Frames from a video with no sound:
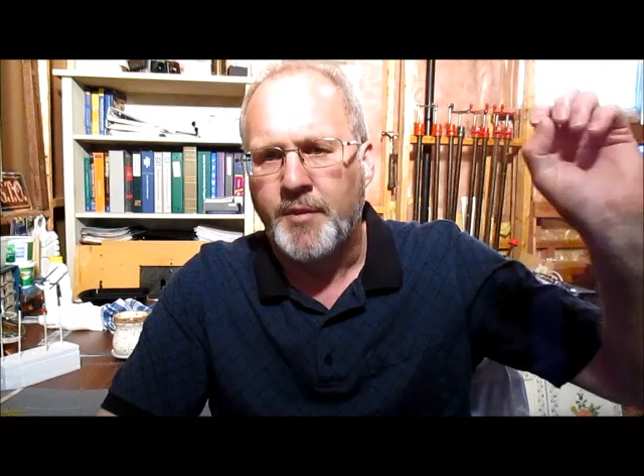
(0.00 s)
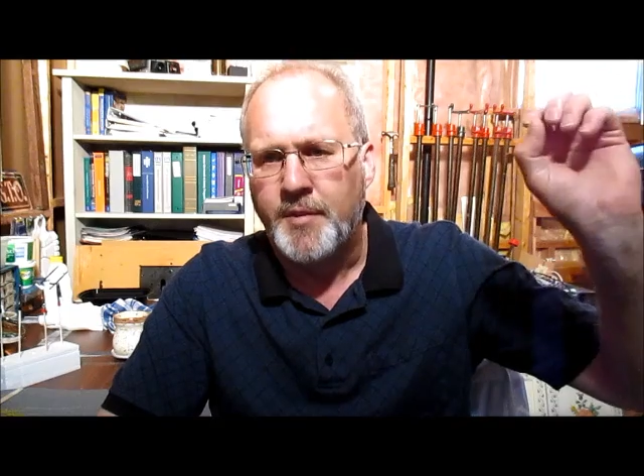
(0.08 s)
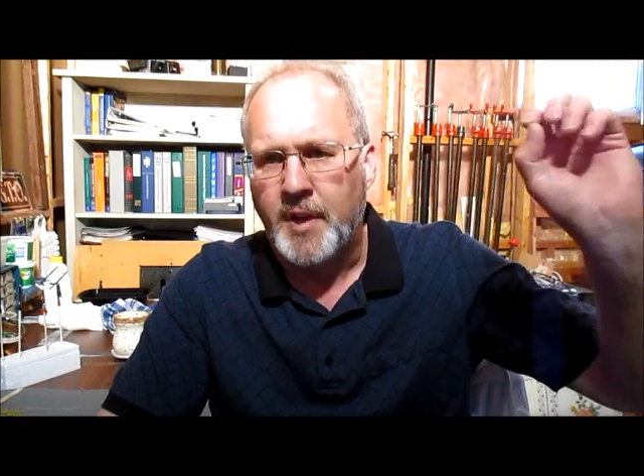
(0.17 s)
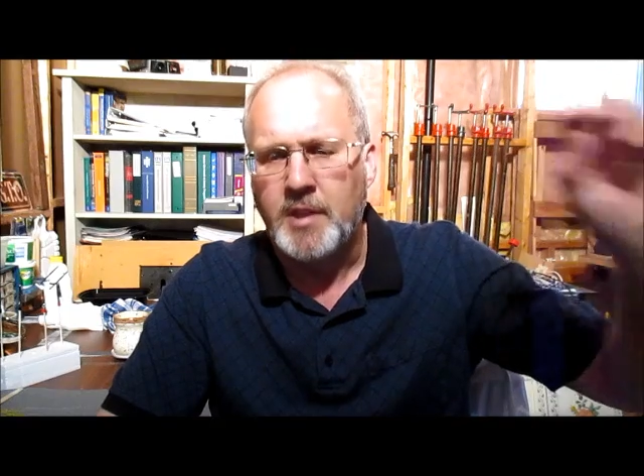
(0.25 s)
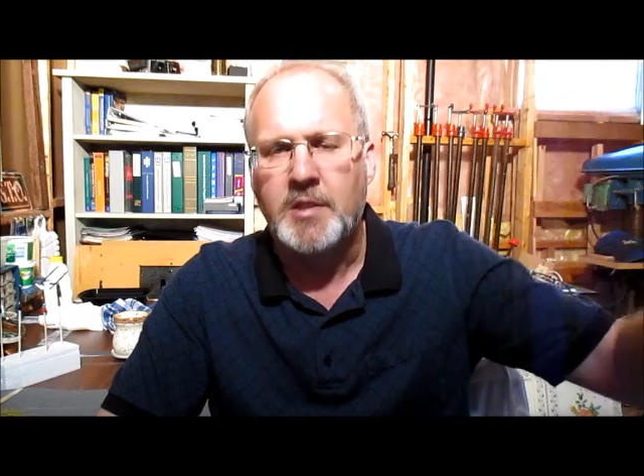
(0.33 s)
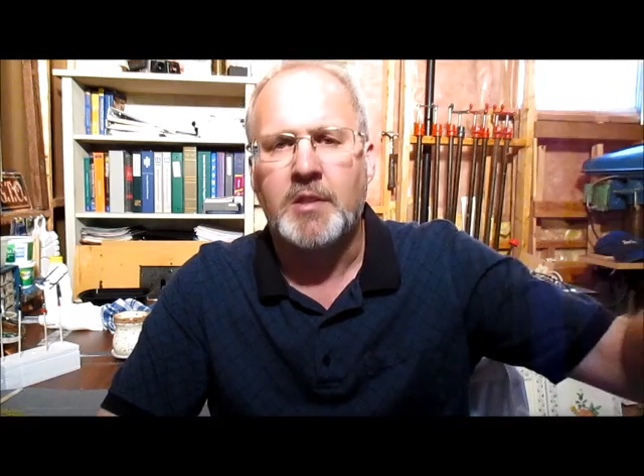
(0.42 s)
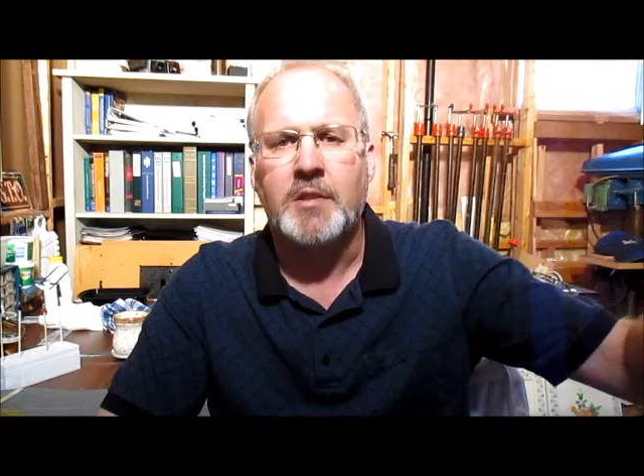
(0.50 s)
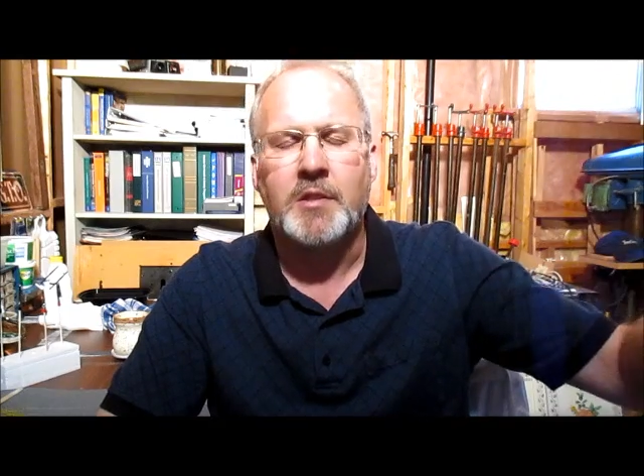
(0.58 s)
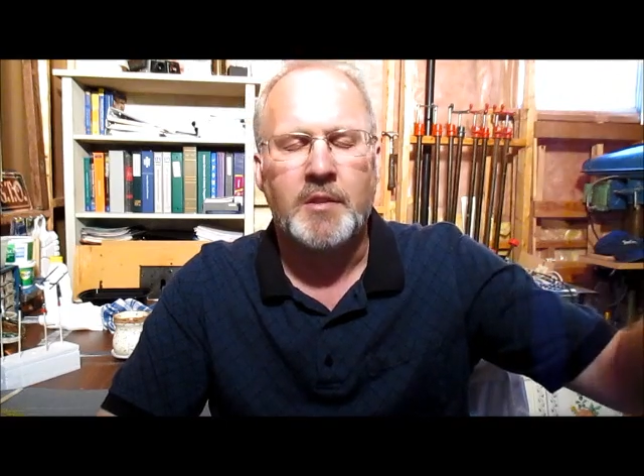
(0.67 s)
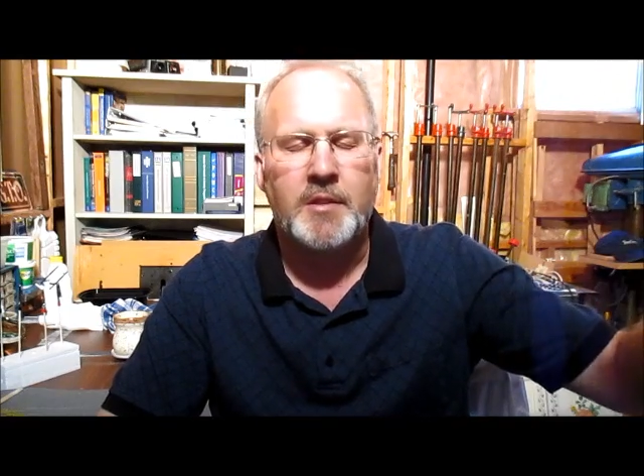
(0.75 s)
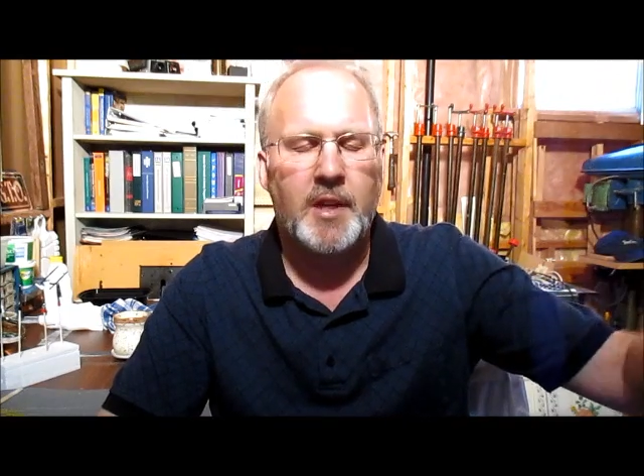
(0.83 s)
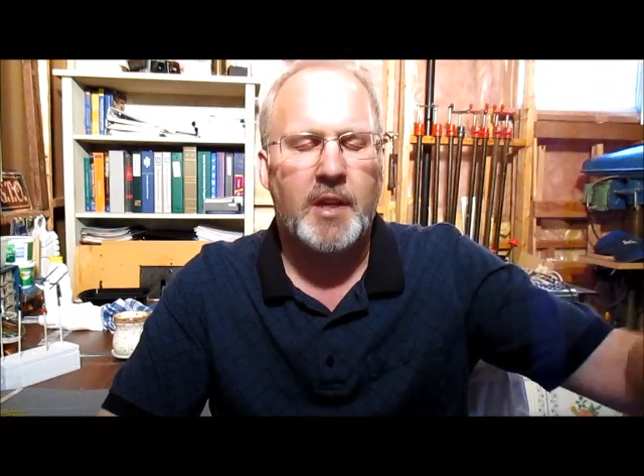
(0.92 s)
dozens
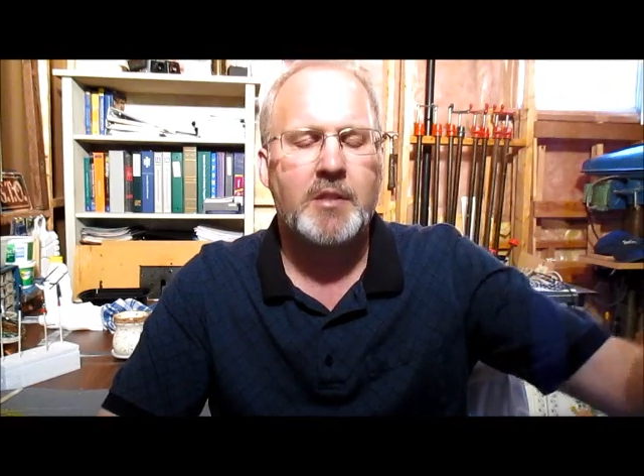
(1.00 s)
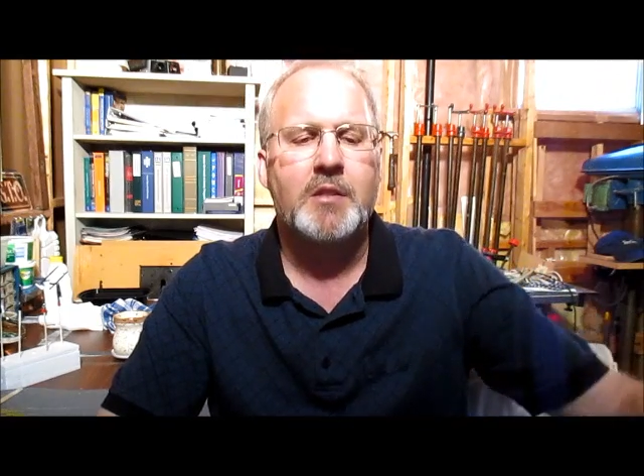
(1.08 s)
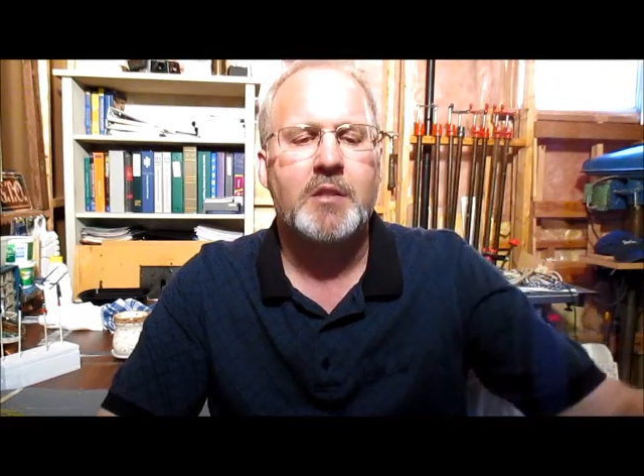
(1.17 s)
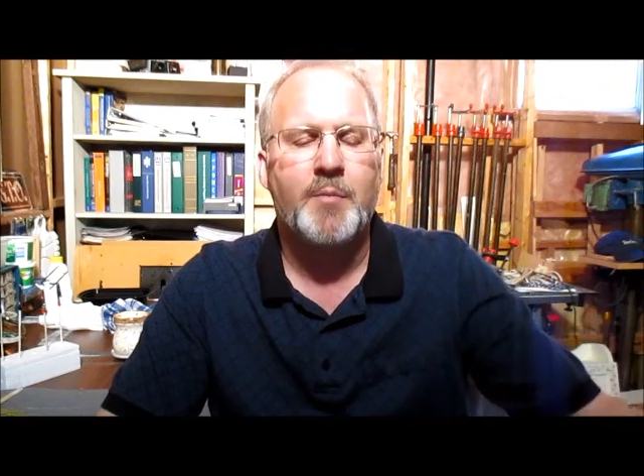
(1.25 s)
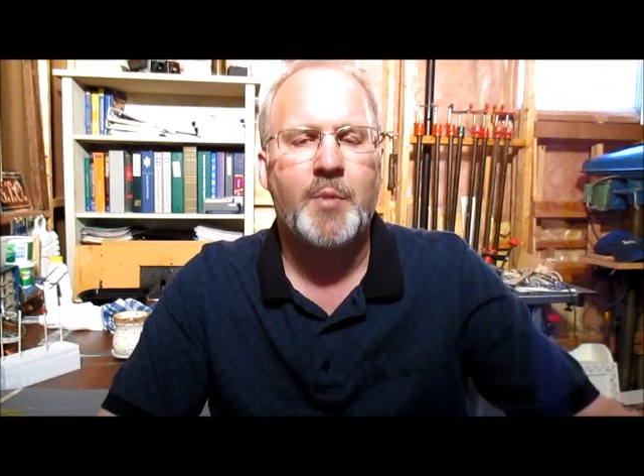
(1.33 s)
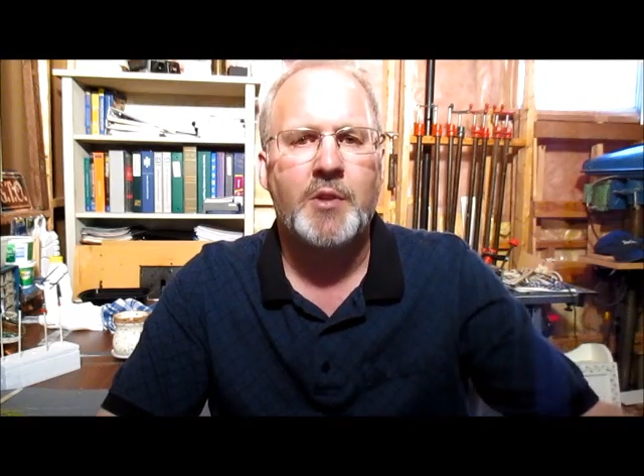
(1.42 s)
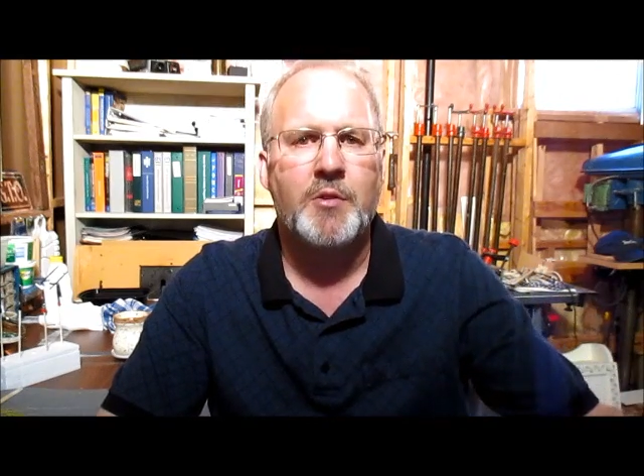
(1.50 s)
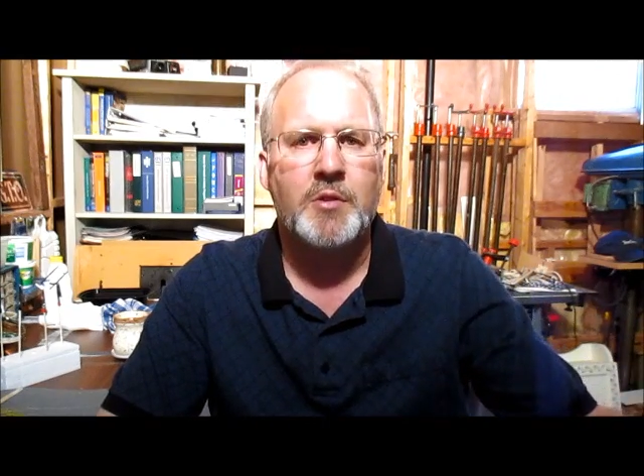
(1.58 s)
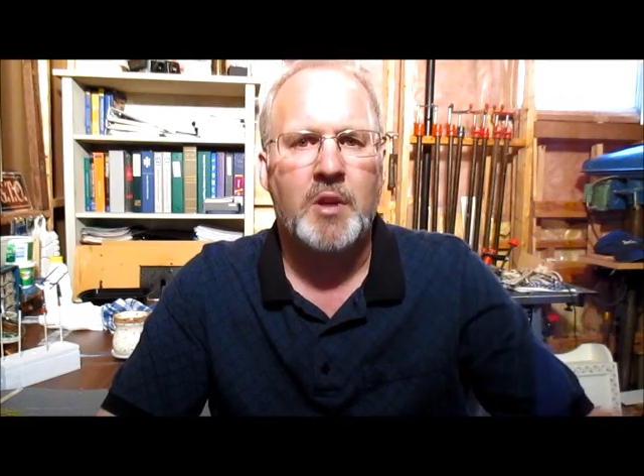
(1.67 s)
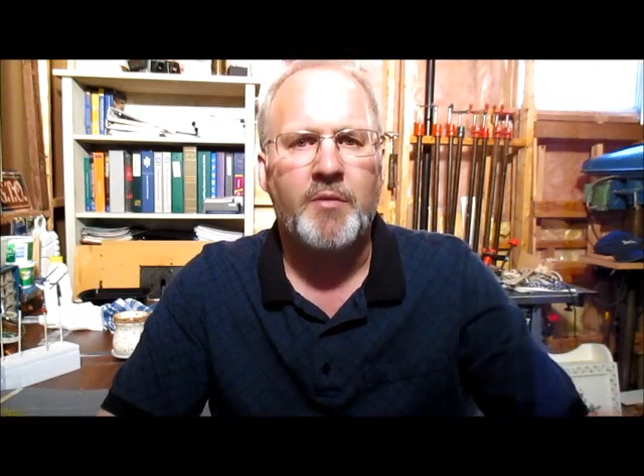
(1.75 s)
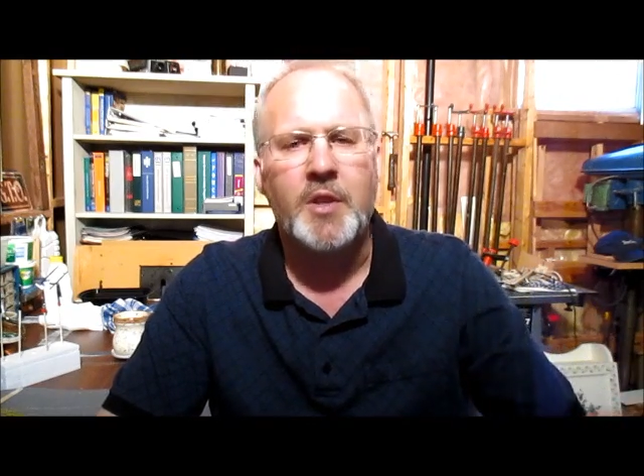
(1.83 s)
and dozens of pictures of